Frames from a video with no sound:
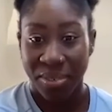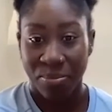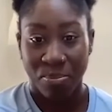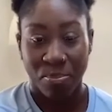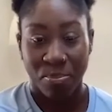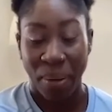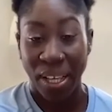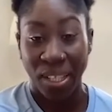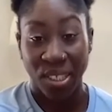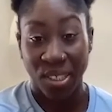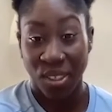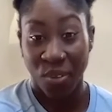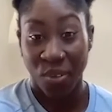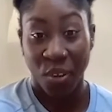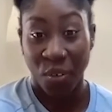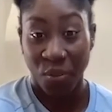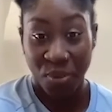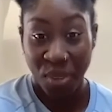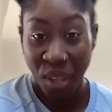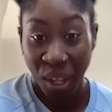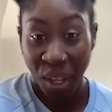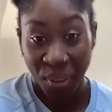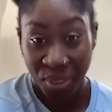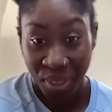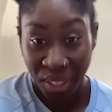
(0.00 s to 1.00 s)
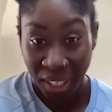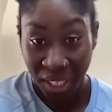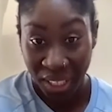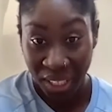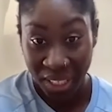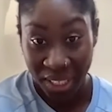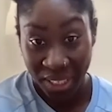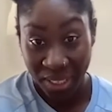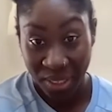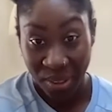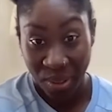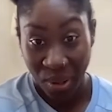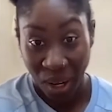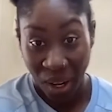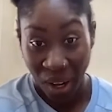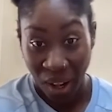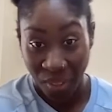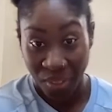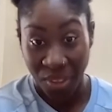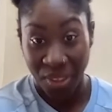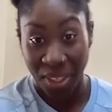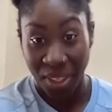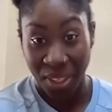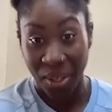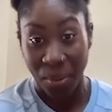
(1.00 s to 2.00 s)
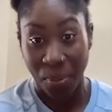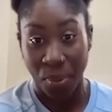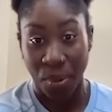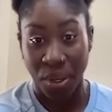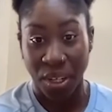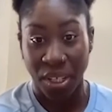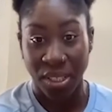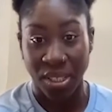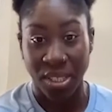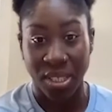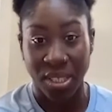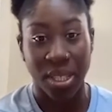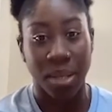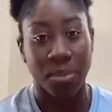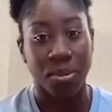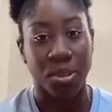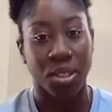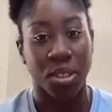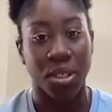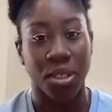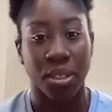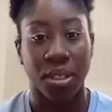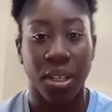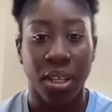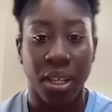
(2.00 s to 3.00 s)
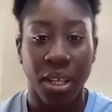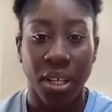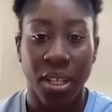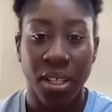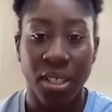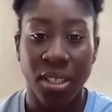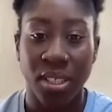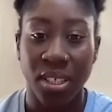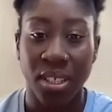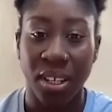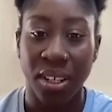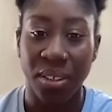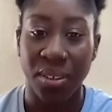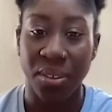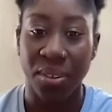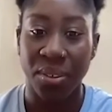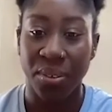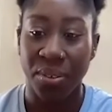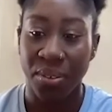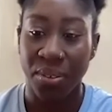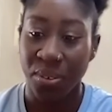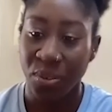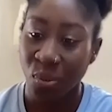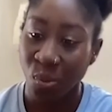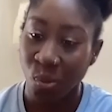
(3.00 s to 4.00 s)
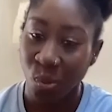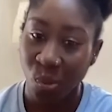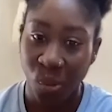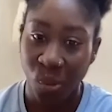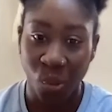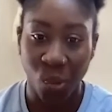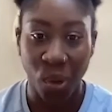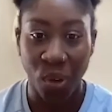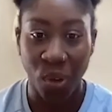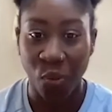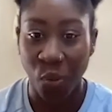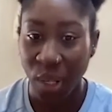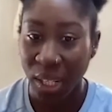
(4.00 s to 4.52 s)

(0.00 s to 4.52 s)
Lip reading: based off of nothing other than a preconception. So if